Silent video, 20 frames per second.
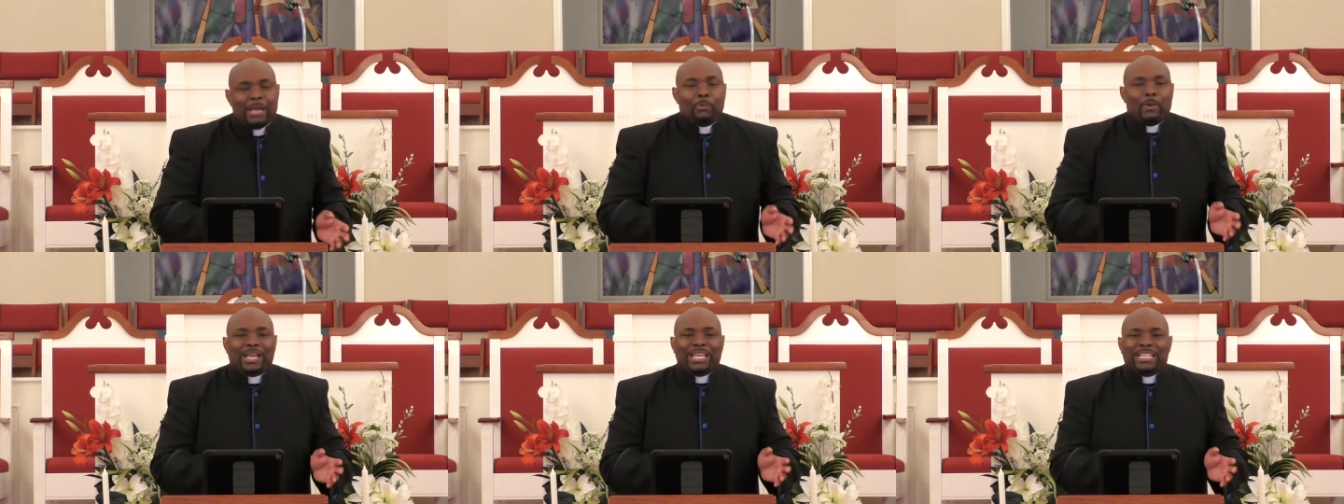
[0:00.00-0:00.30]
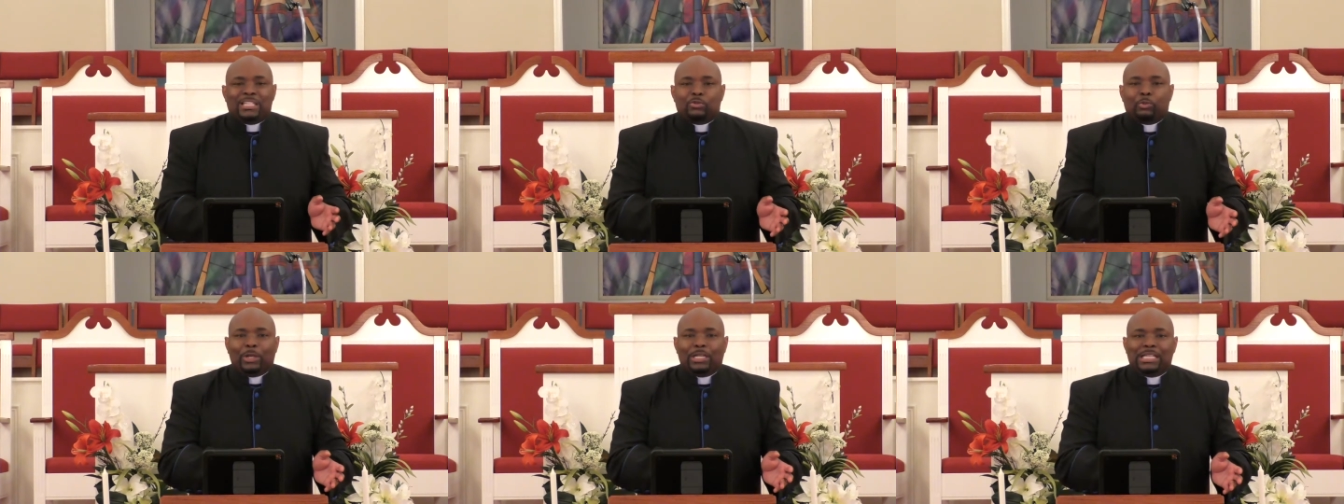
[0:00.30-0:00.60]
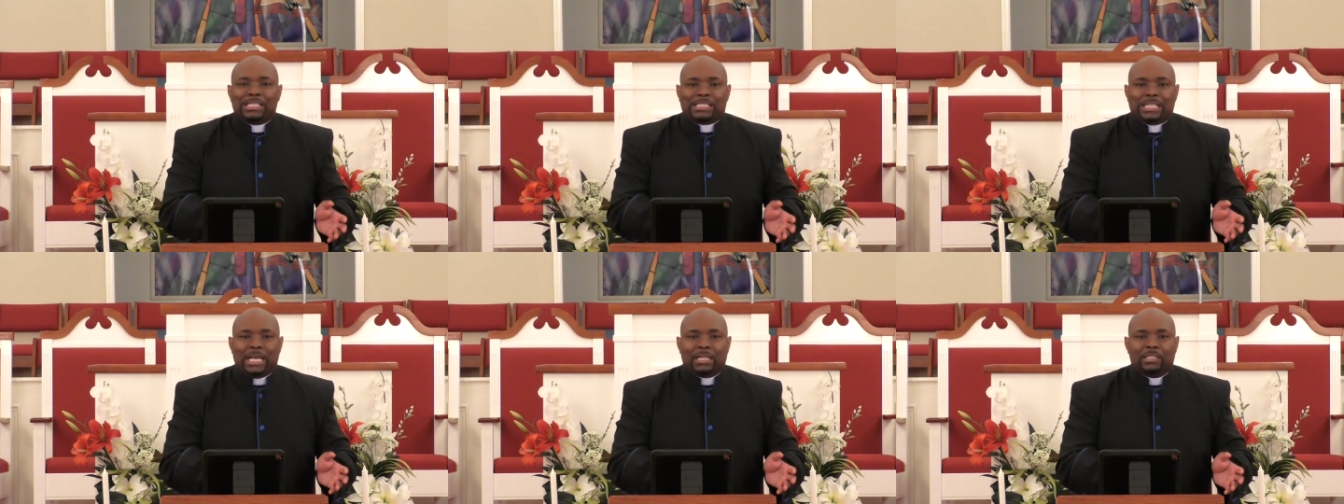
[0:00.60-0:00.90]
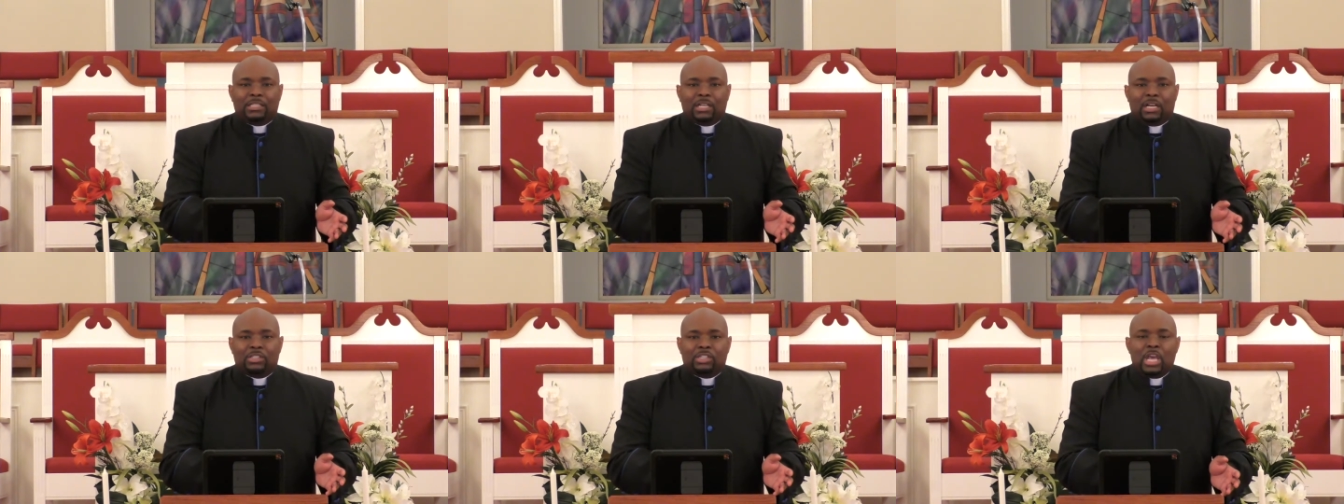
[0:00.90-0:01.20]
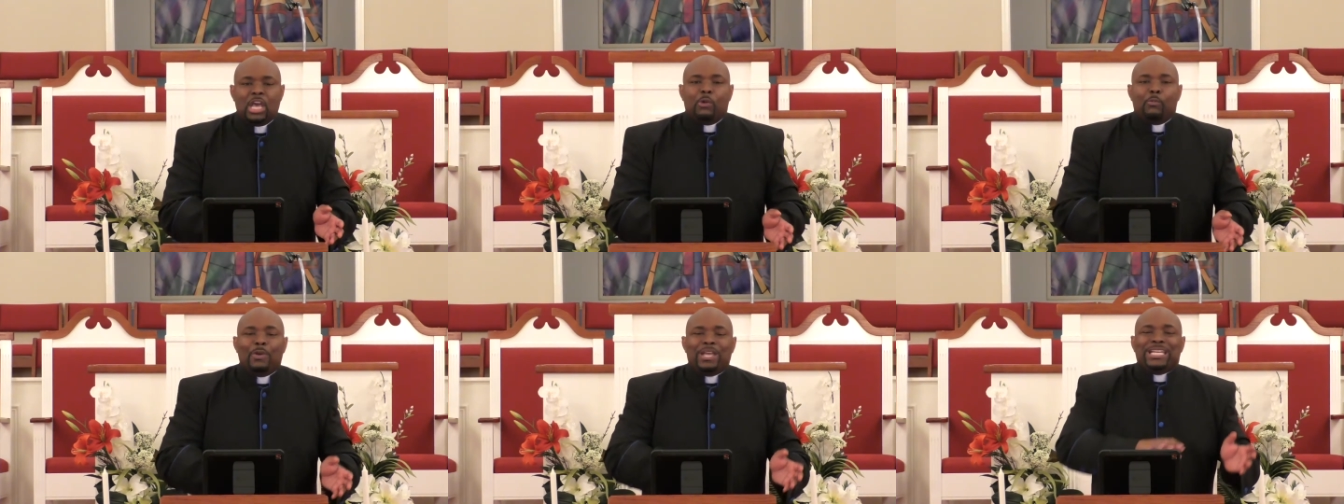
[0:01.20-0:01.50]
what he's really telling us,
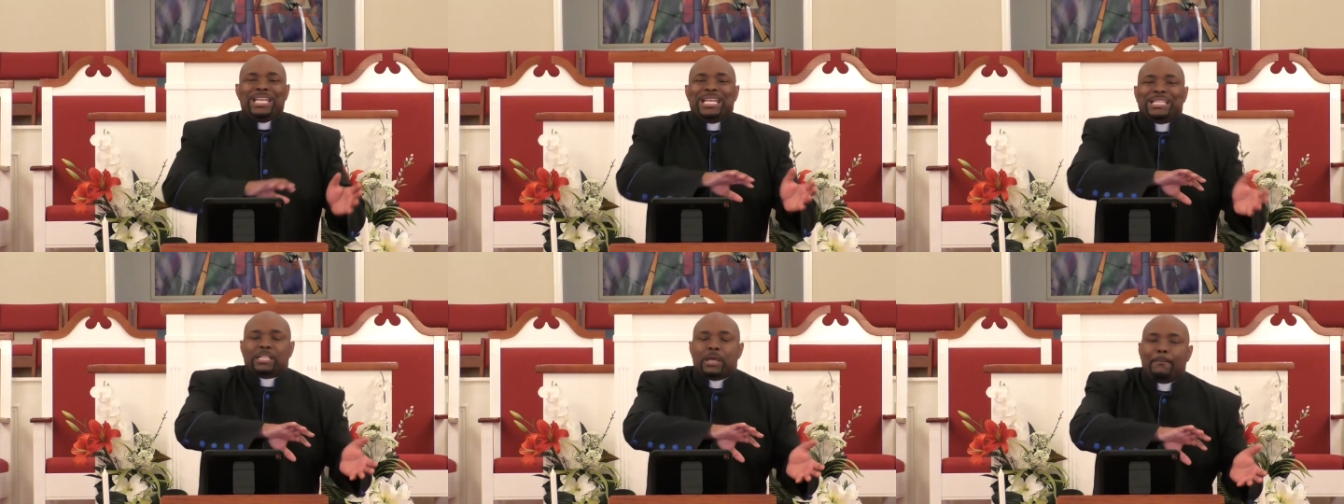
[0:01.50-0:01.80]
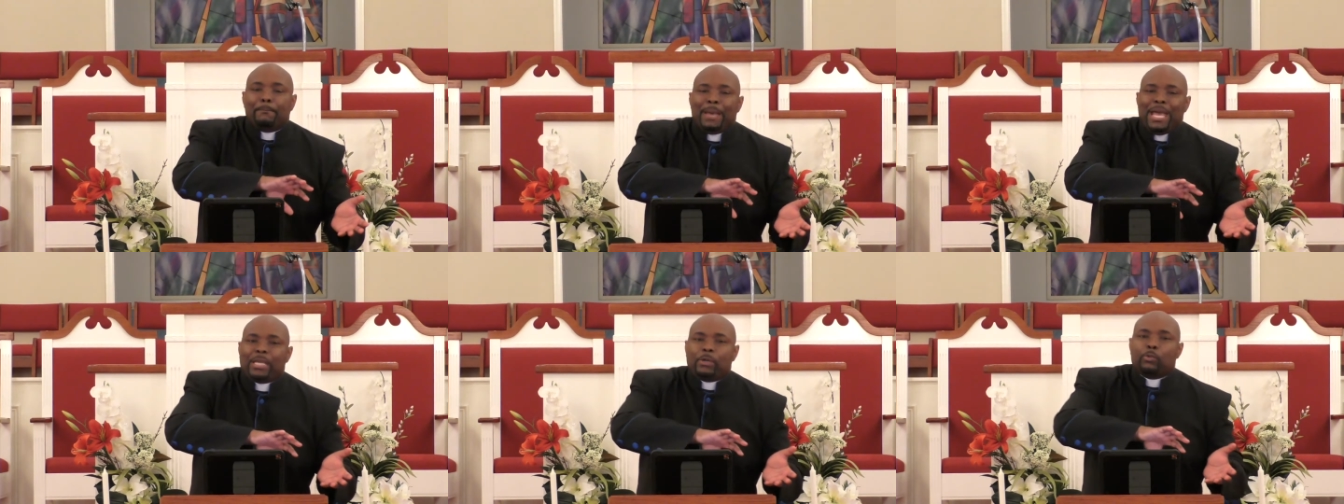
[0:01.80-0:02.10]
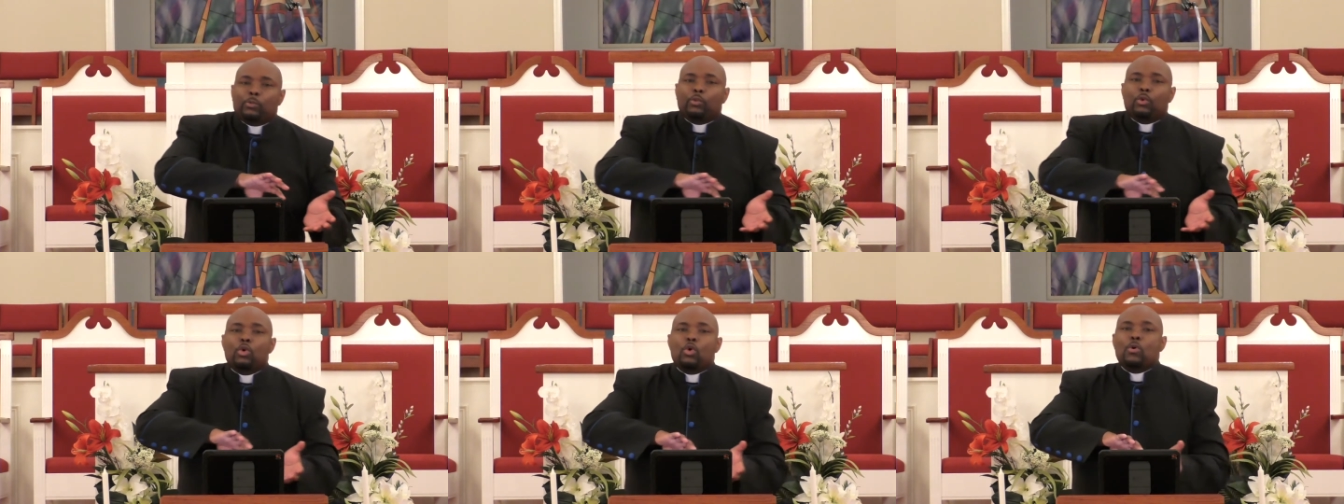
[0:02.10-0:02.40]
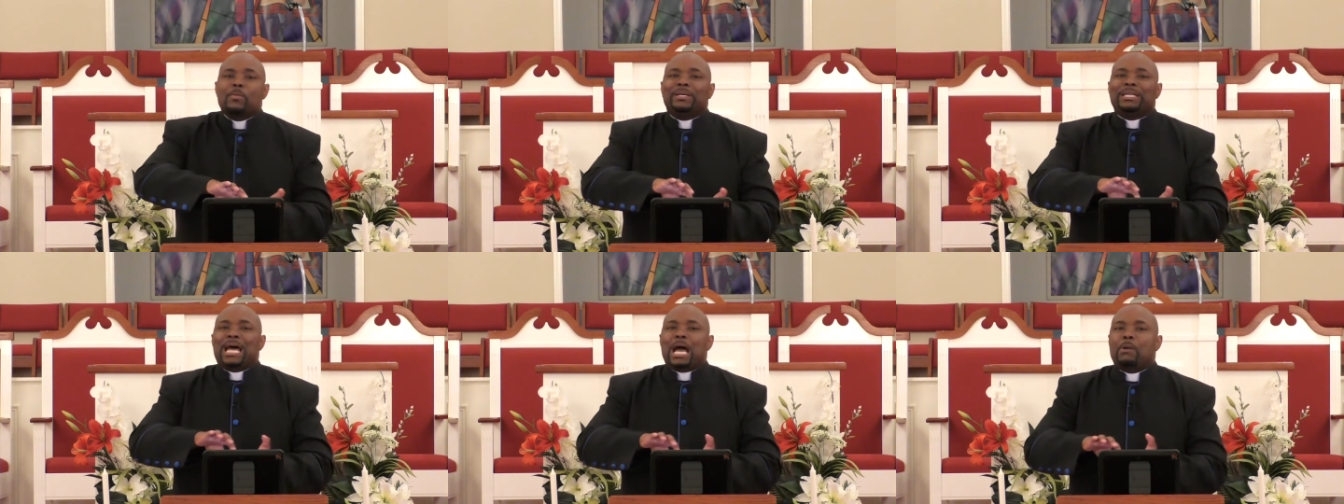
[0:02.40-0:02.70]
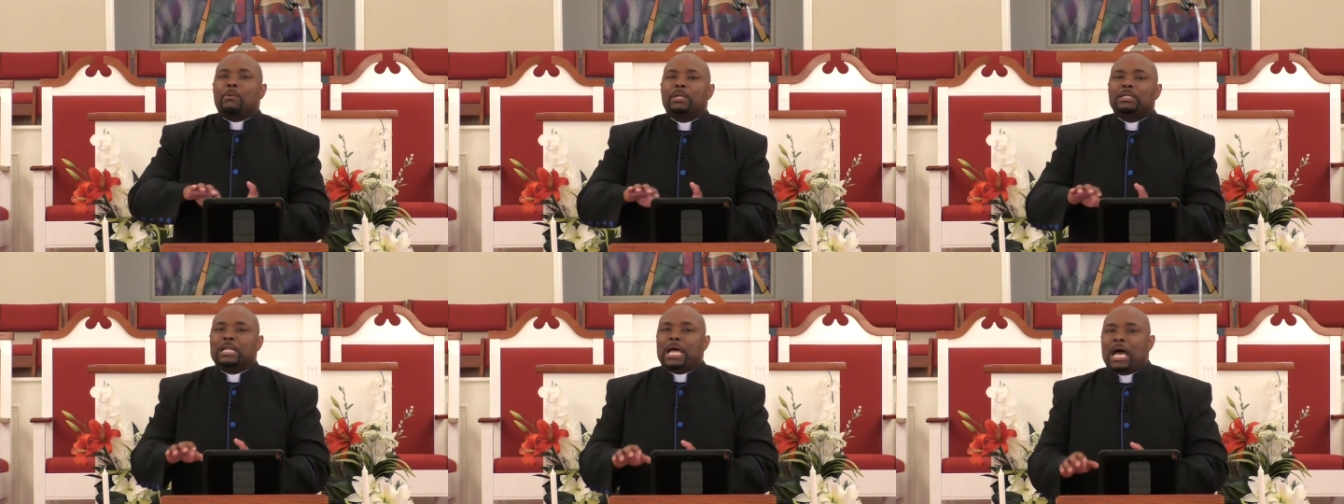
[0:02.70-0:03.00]
we need to make room in
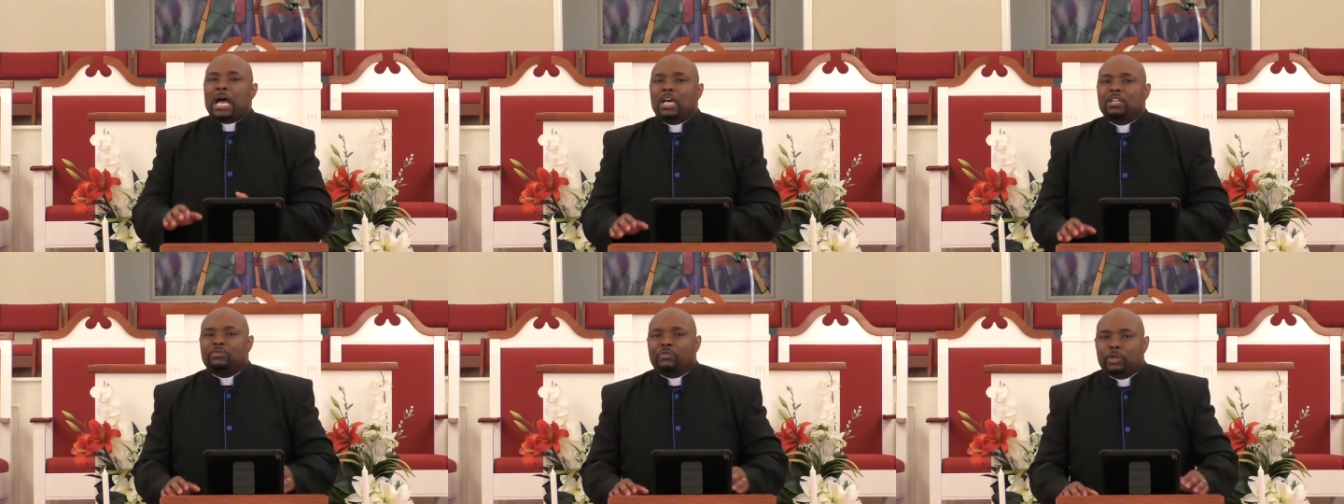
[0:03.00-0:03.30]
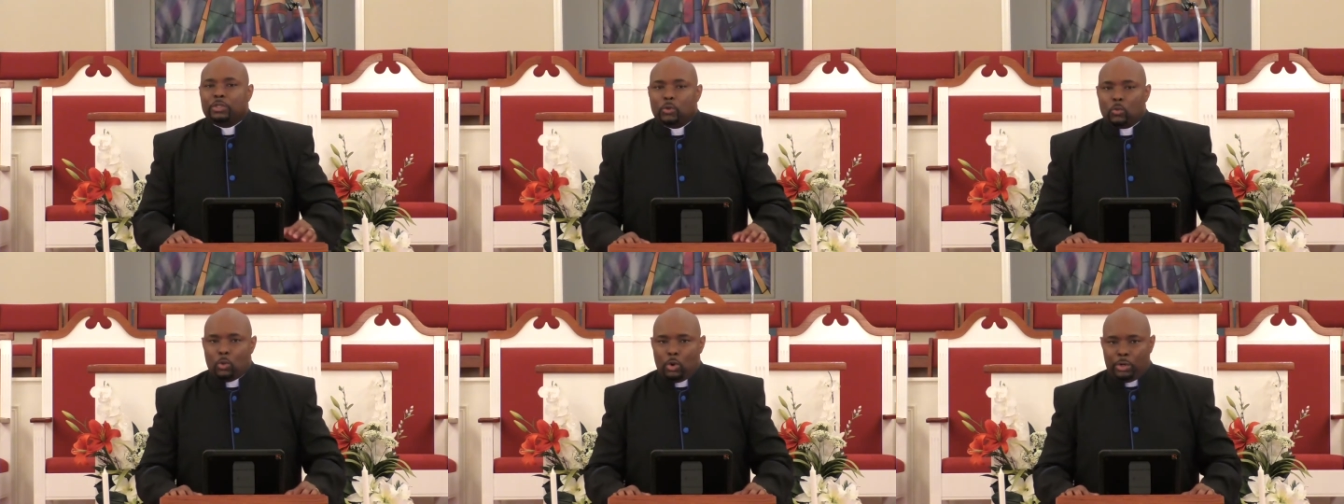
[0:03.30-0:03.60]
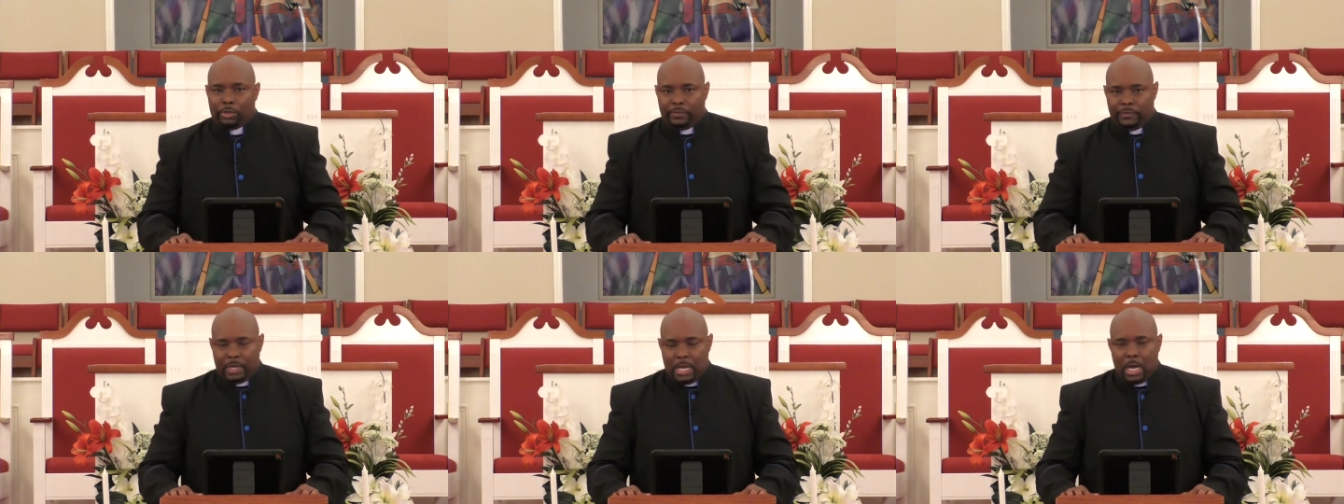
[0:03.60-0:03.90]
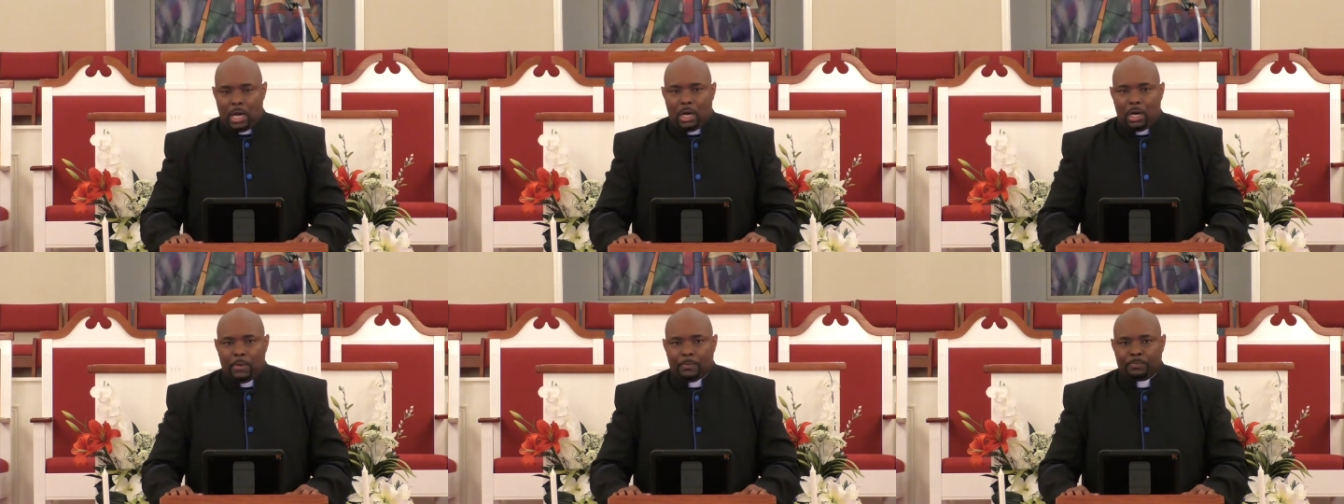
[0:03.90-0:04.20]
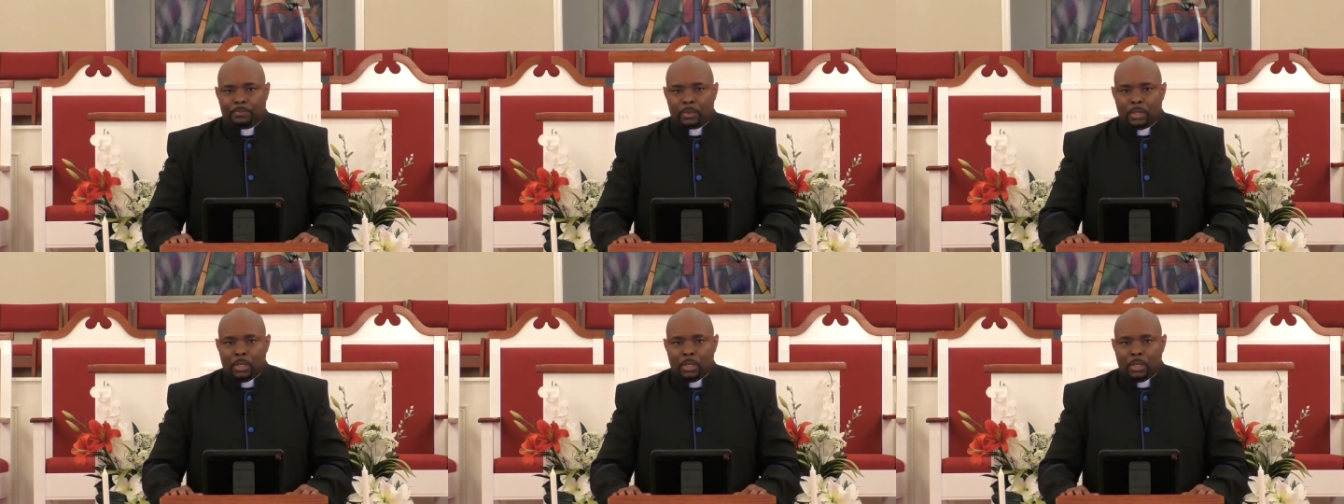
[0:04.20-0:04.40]
our lives for the Word of God.